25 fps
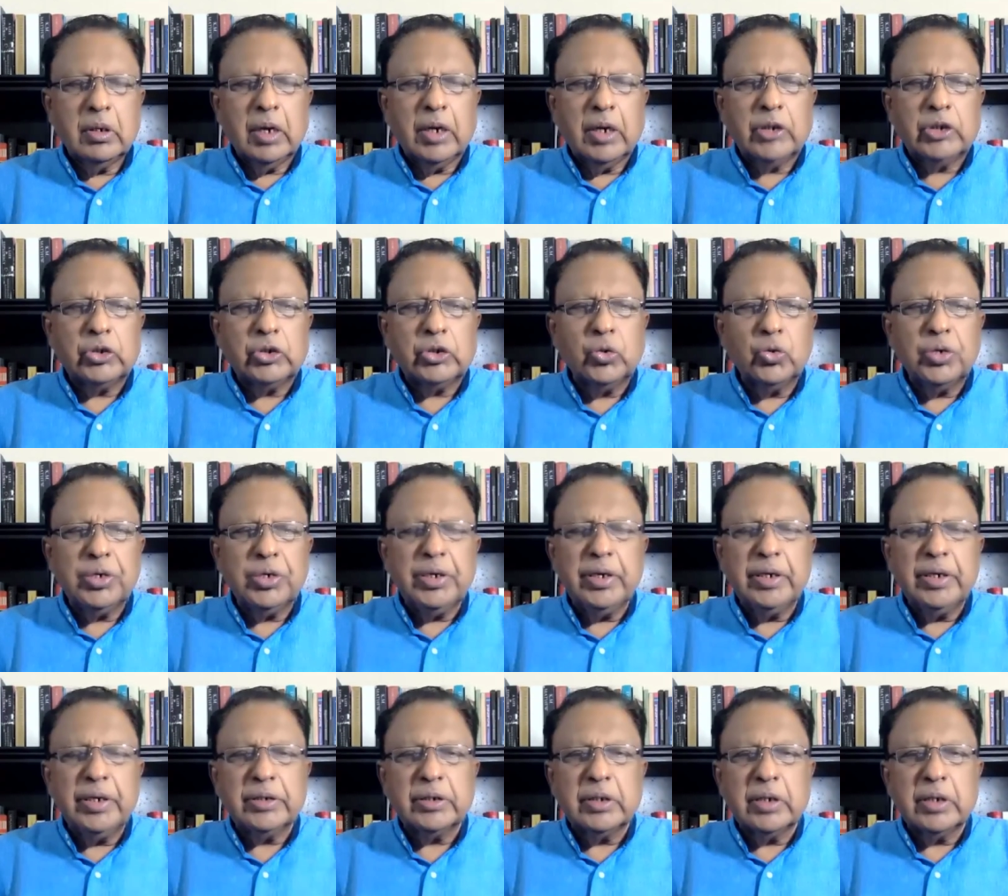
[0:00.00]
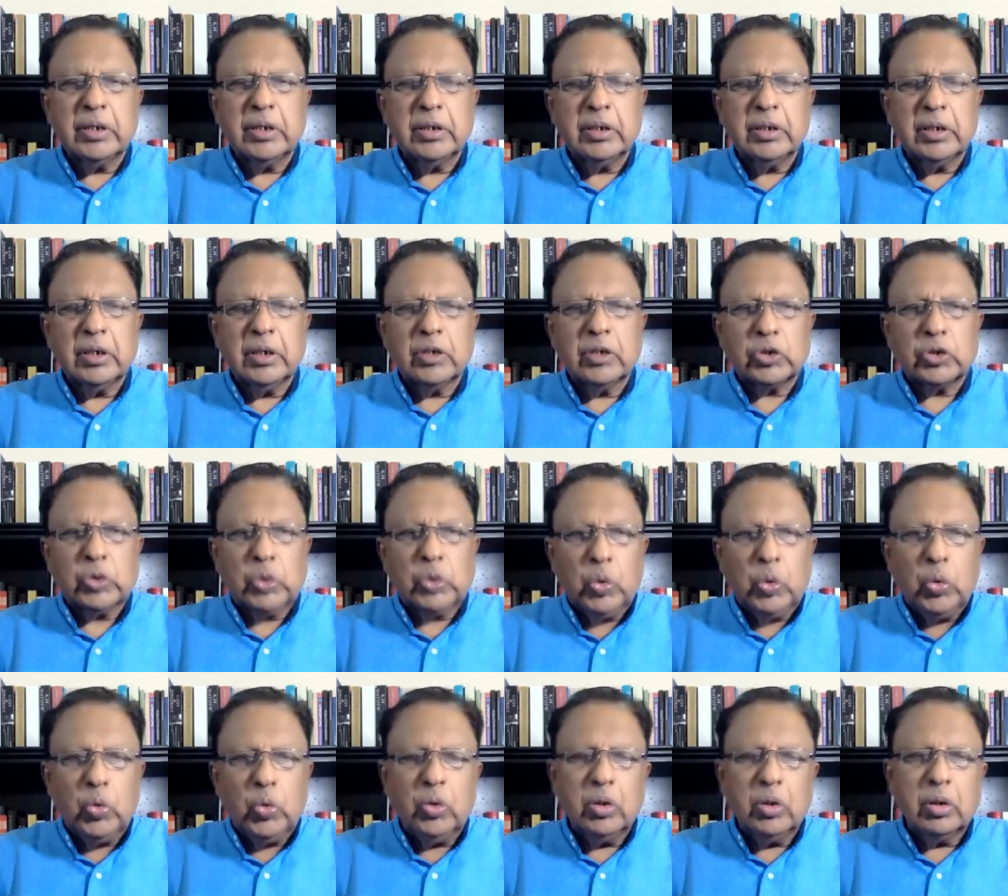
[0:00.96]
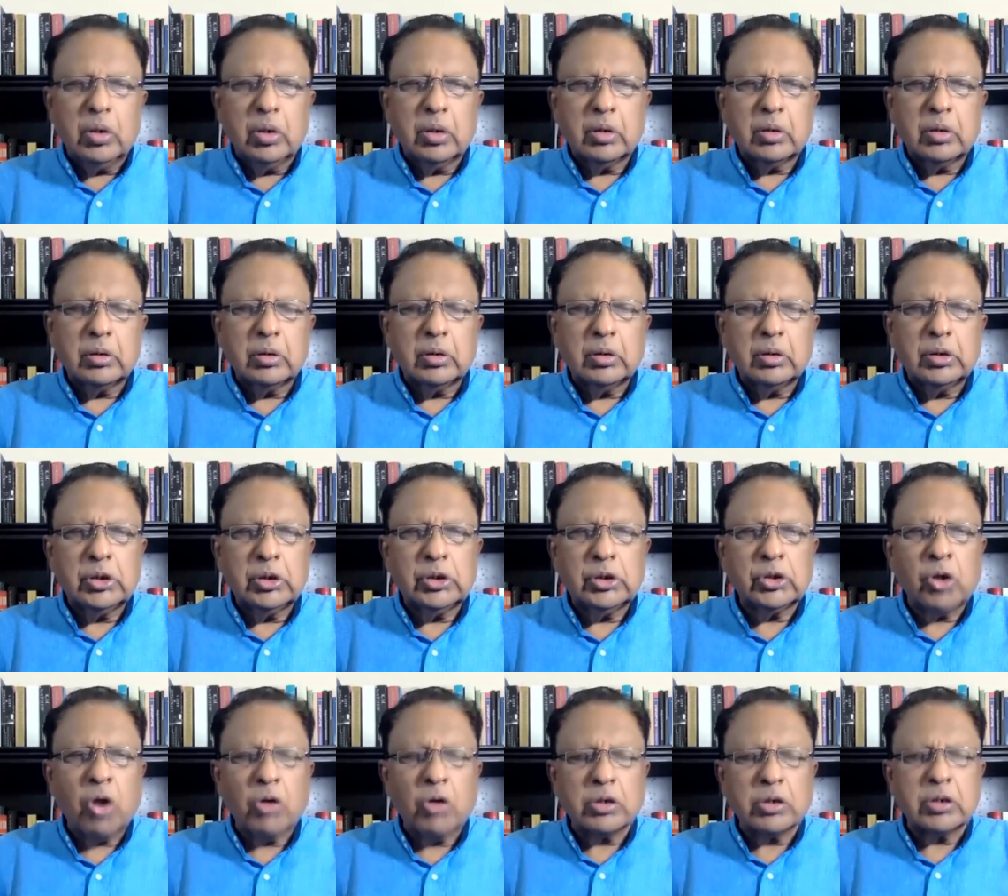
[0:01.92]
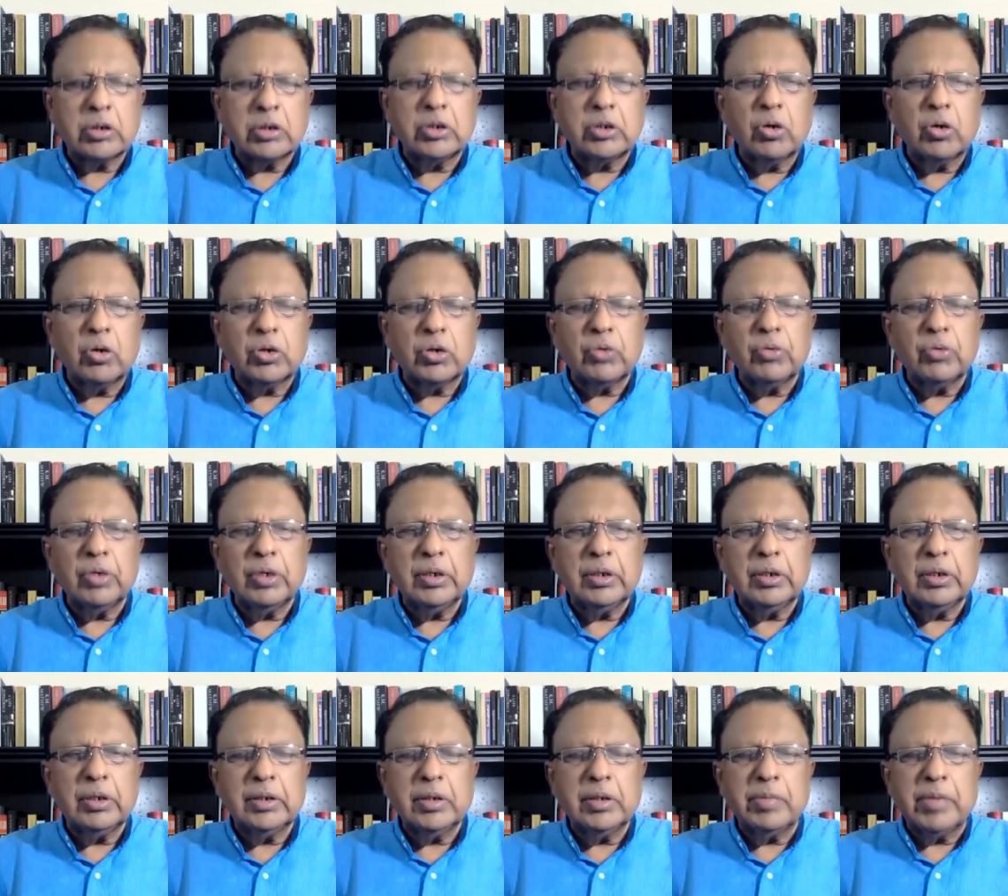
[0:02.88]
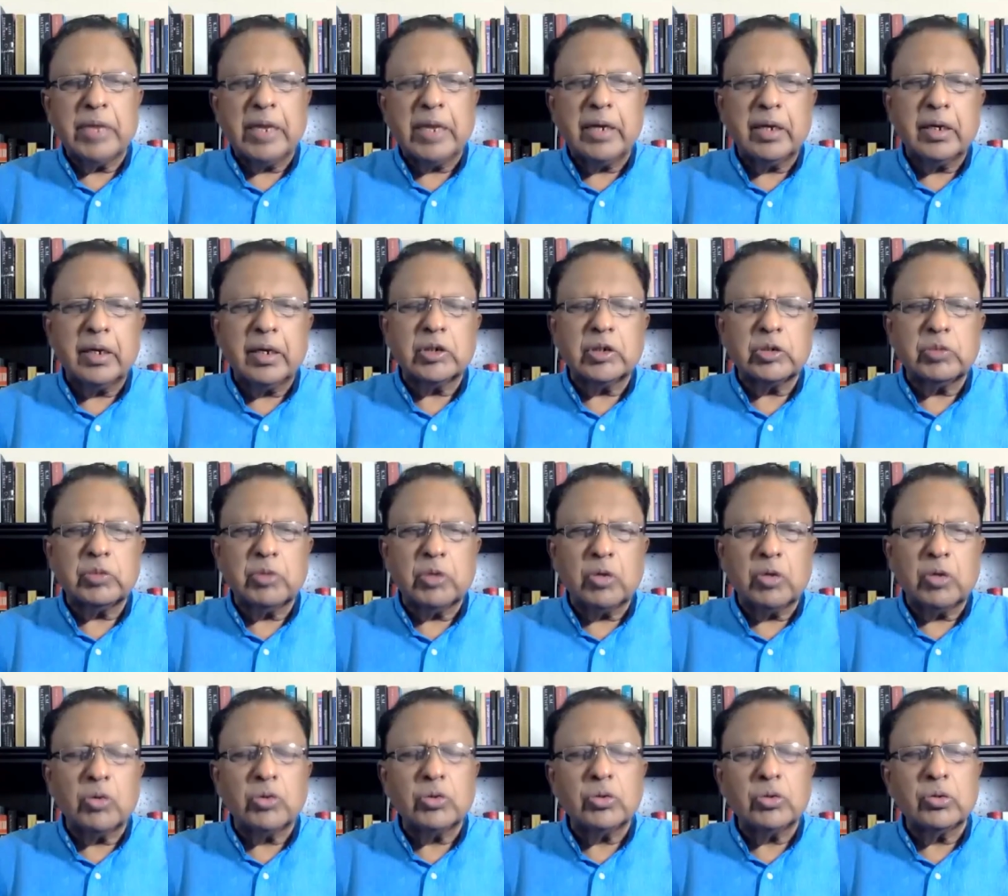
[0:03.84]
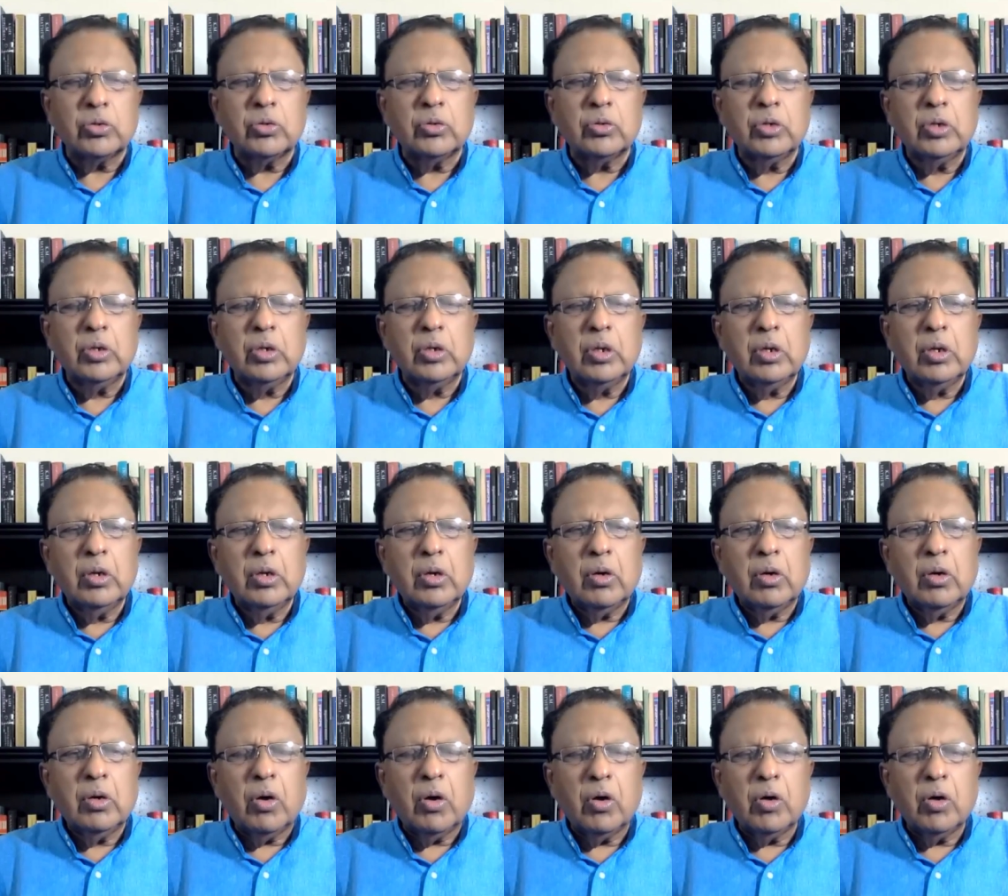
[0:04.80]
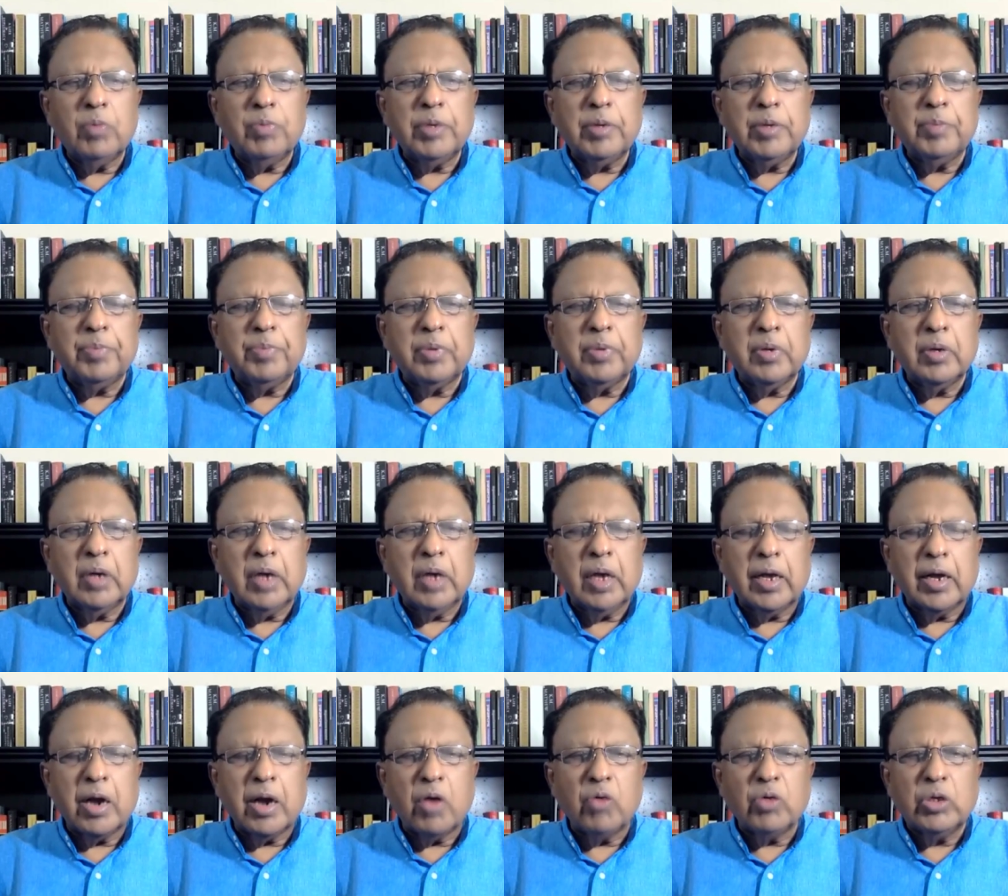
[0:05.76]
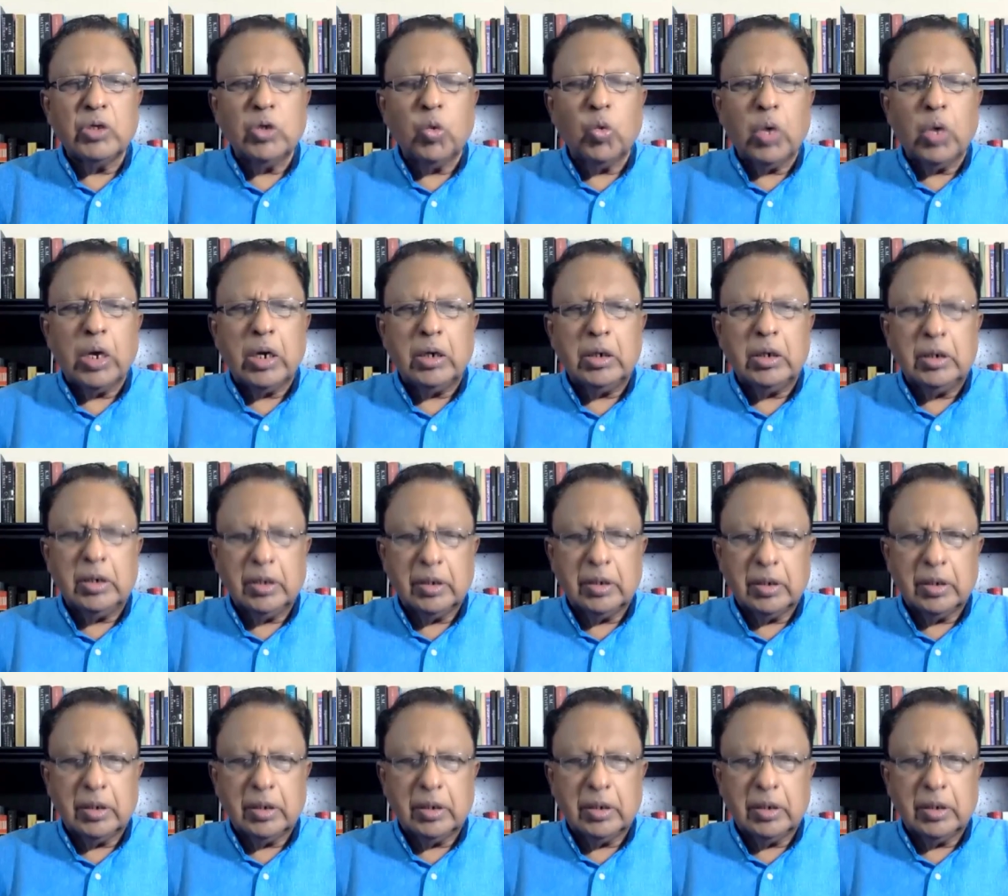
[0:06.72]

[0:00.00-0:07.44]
a shooting incident in a school shocked not only the Americans but also all people around the world.